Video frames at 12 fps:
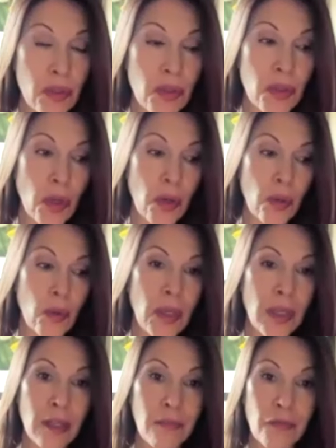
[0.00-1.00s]
So
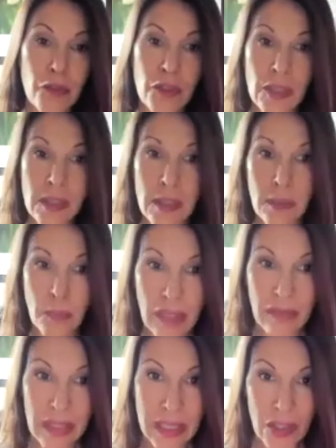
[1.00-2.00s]
versus a
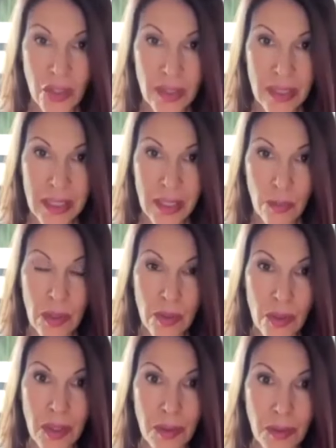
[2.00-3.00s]
private session that's
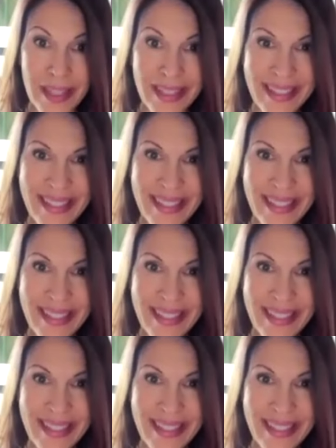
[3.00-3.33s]
333.